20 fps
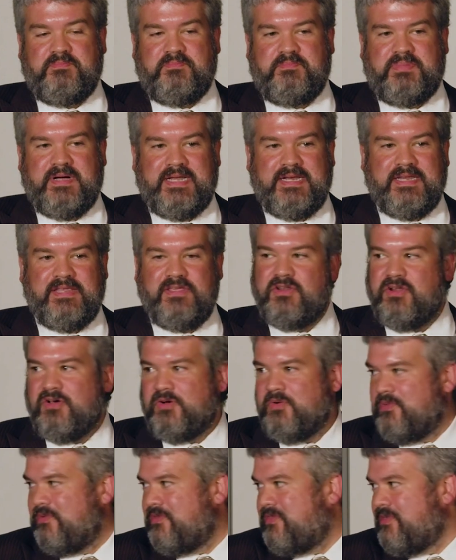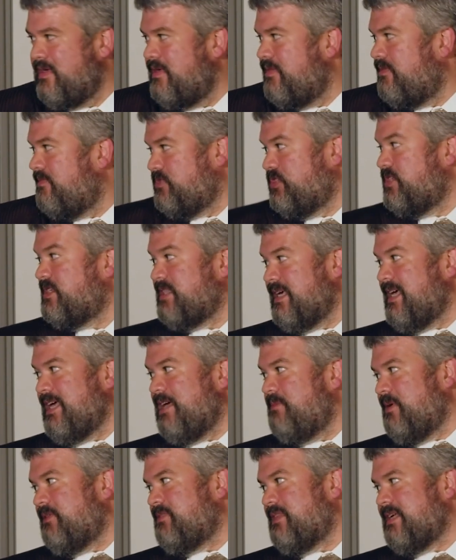But just
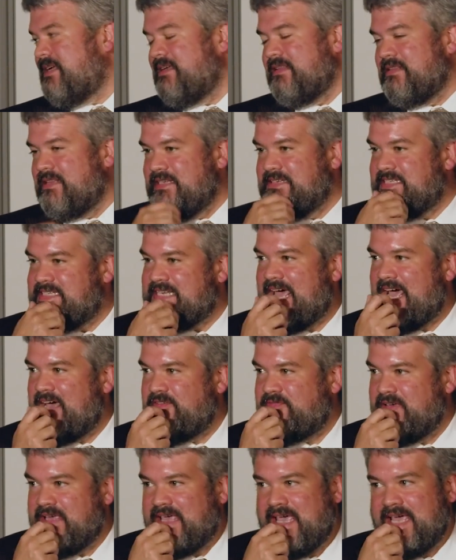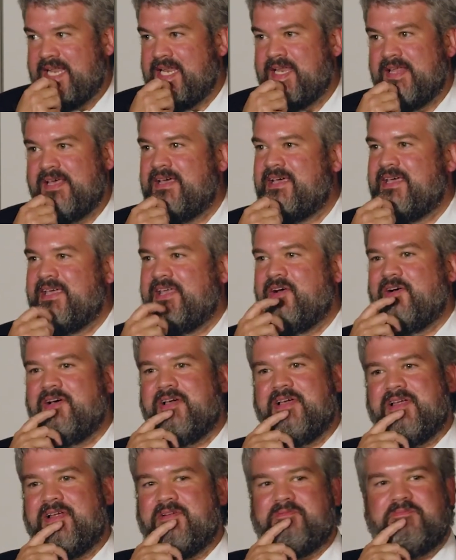thinking about the staff again,
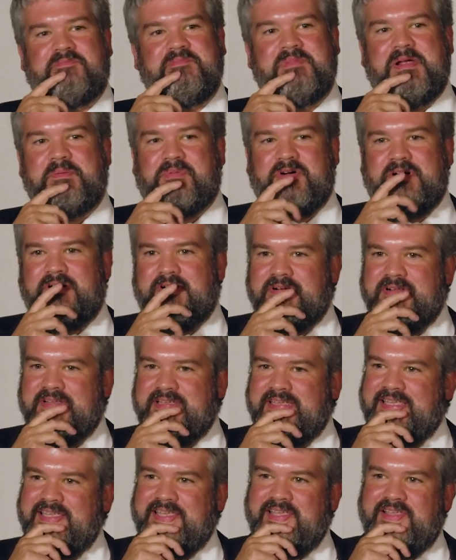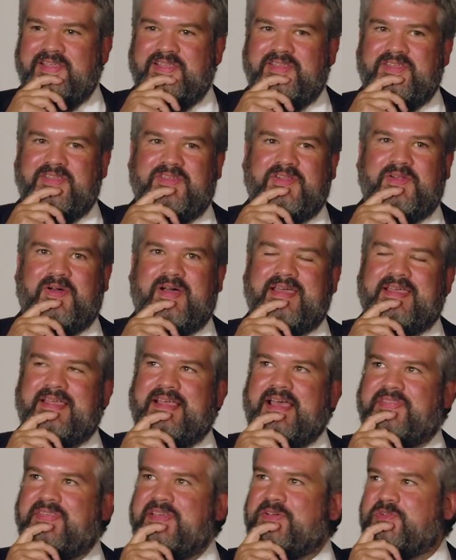I remember
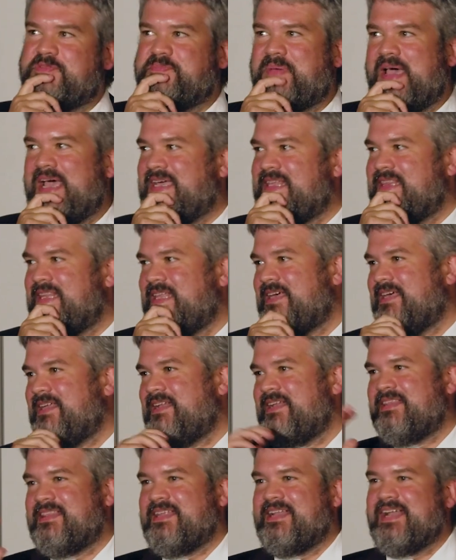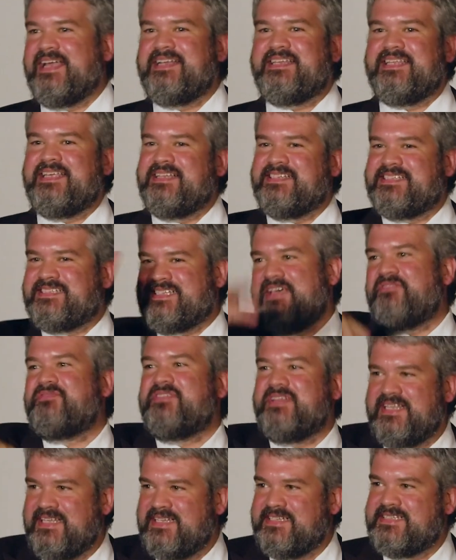I think it was back in the
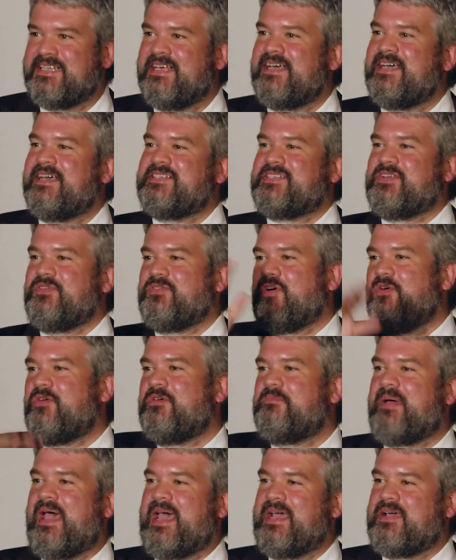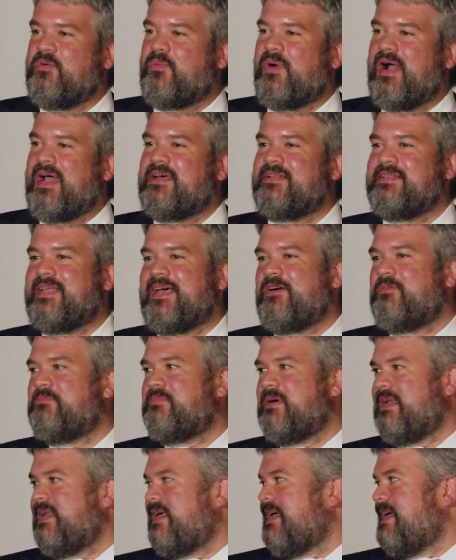1970s, so going back a while now,
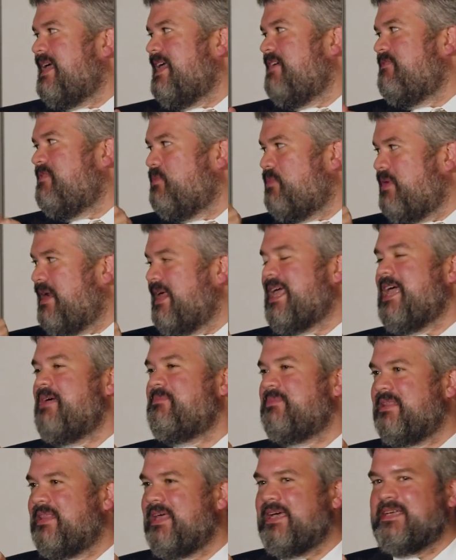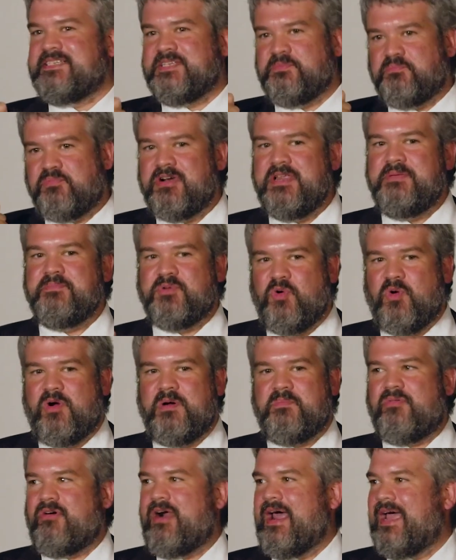but even when it came to like Supreme
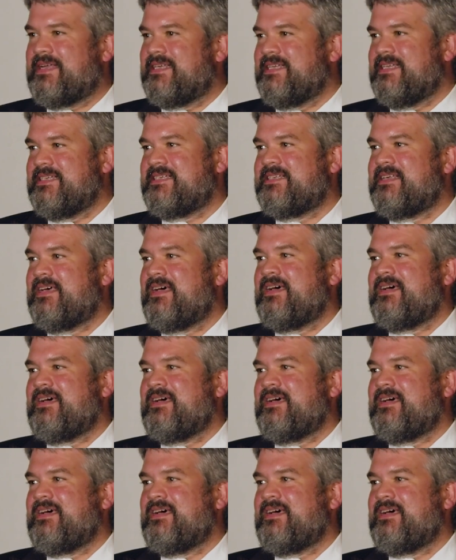Court practice,